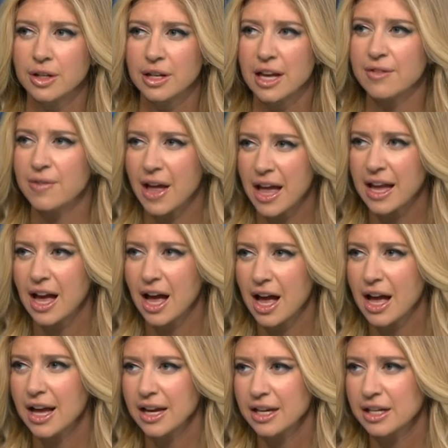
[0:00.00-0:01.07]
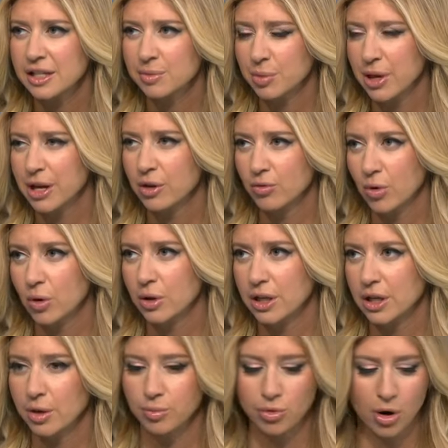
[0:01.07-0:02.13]
if A I is playing a role
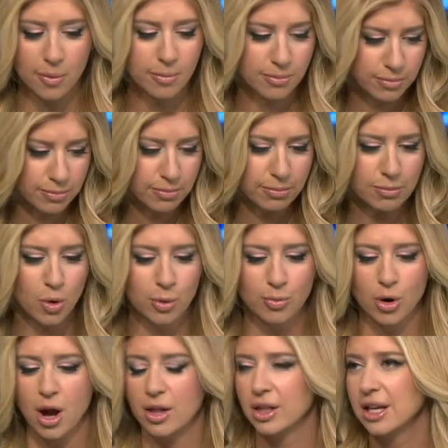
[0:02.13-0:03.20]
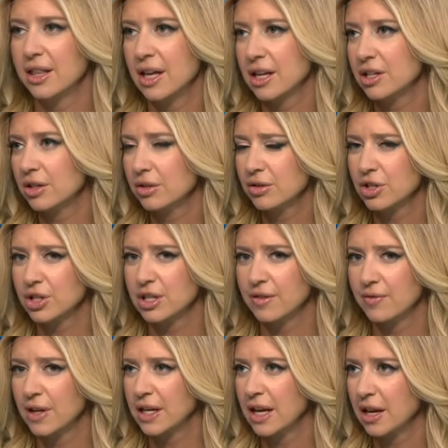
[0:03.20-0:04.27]
here bro more broadly than just
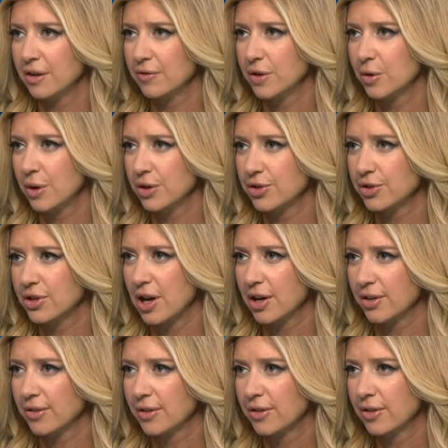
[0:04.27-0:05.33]
NVIDIA and a few other stocks.